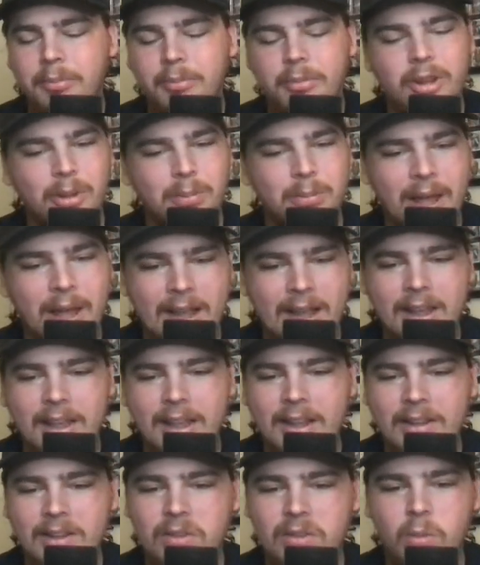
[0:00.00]
They're back
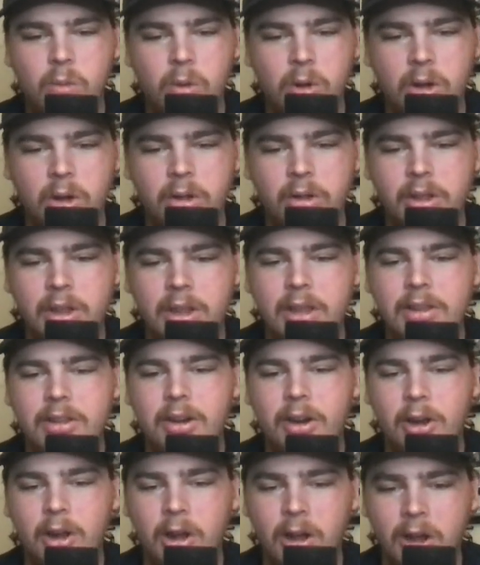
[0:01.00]
against the wall.
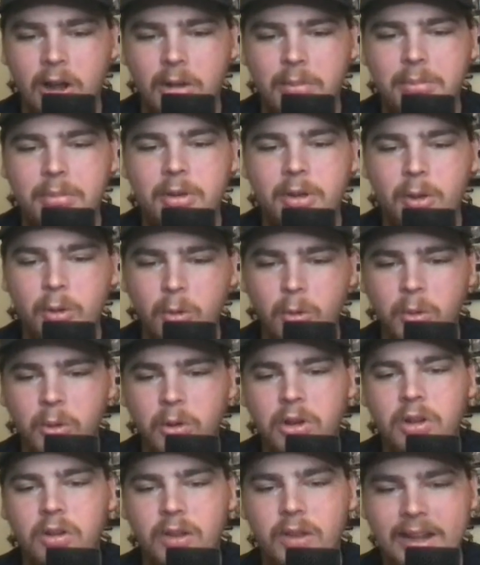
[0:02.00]
They're calm, cool,
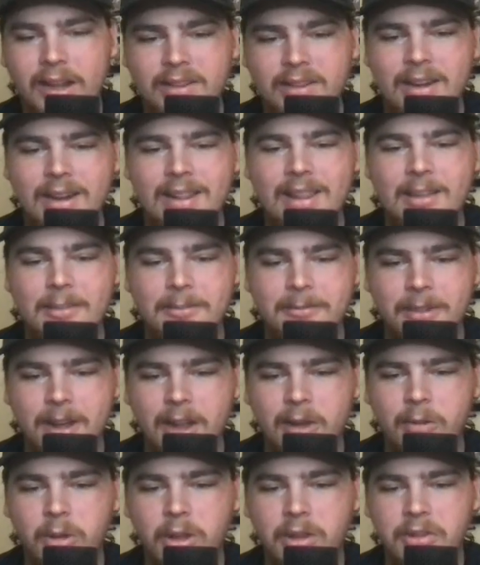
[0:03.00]
collected, and they
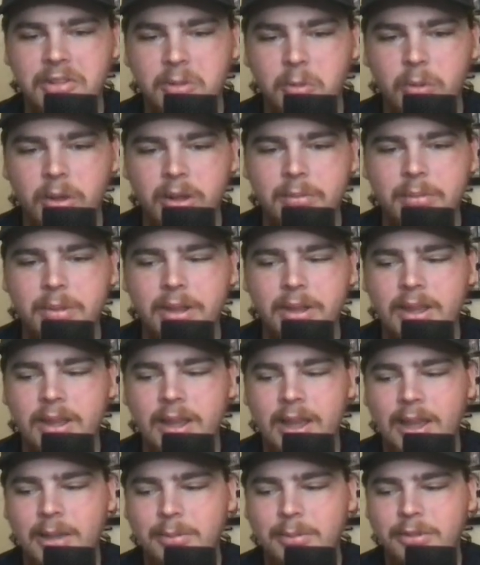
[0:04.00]
find ways to win big
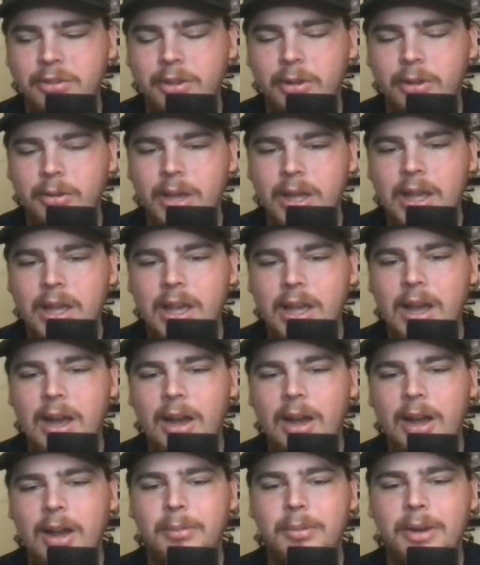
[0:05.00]
games. So
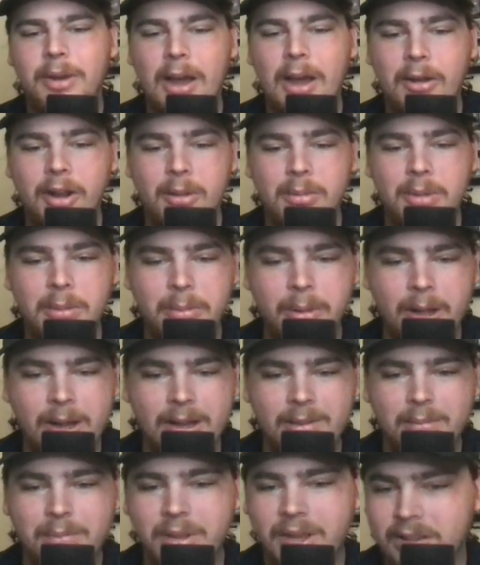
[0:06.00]
now going to be
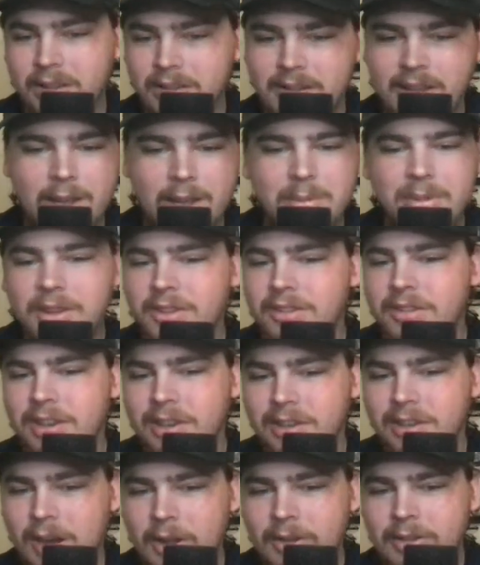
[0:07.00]
playing the biggest game of the
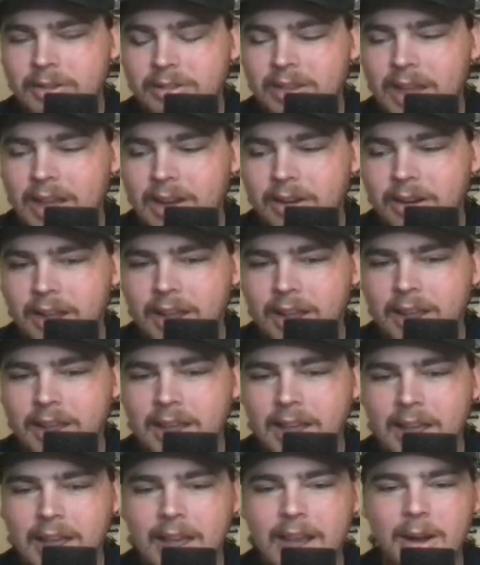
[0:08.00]
season on Saturday,
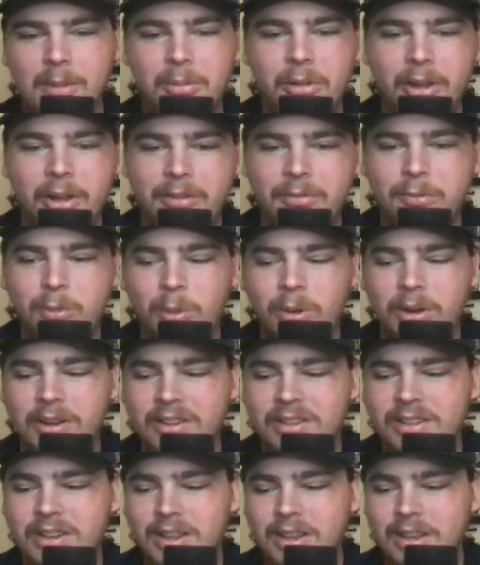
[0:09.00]
and I'm looking forward to
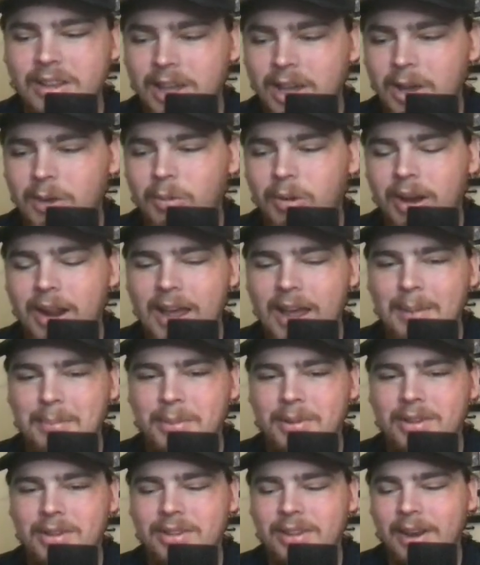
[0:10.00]
see what
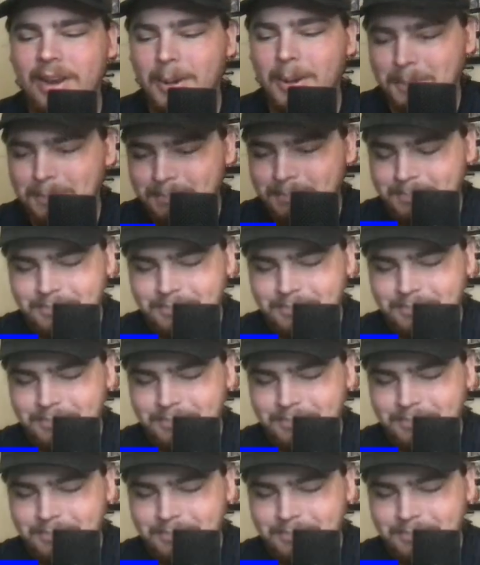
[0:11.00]
happens there.